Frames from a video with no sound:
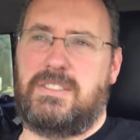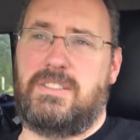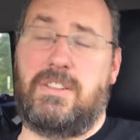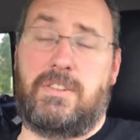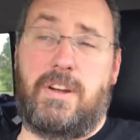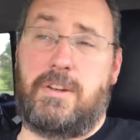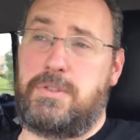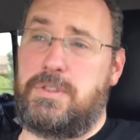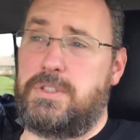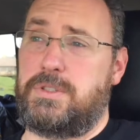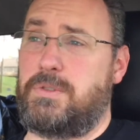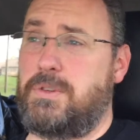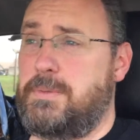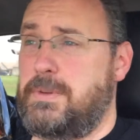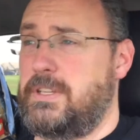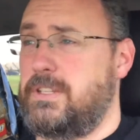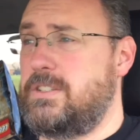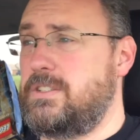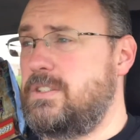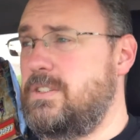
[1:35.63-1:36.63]
the grocery store
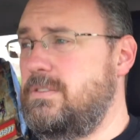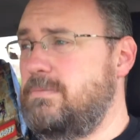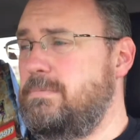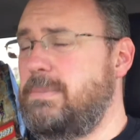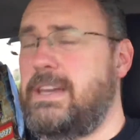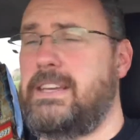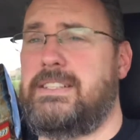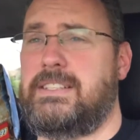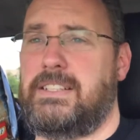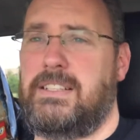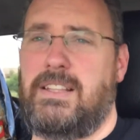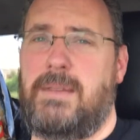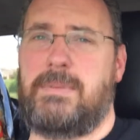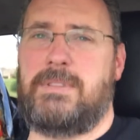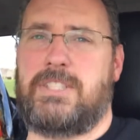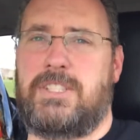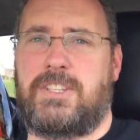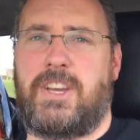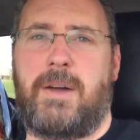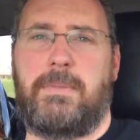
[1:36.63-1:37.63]
much. Basically, I've
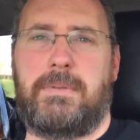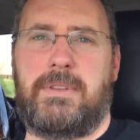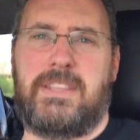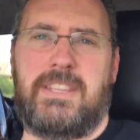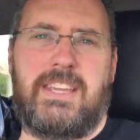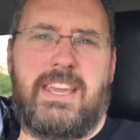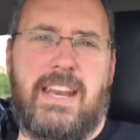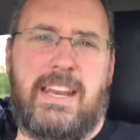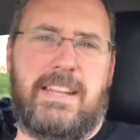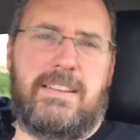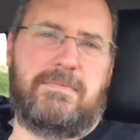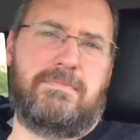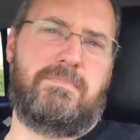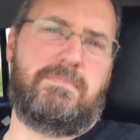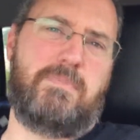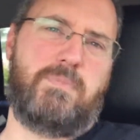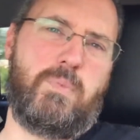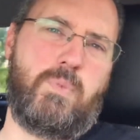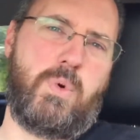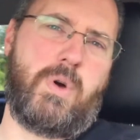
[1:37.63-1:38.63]
been stopping, getting
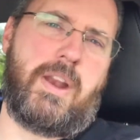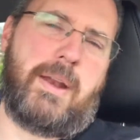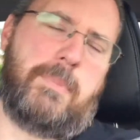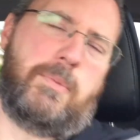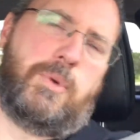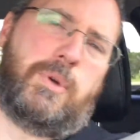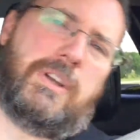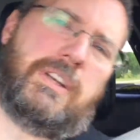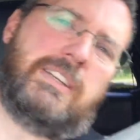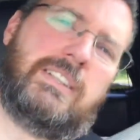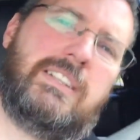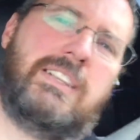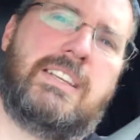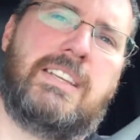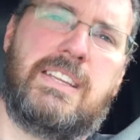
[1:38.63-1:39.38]
what I'm going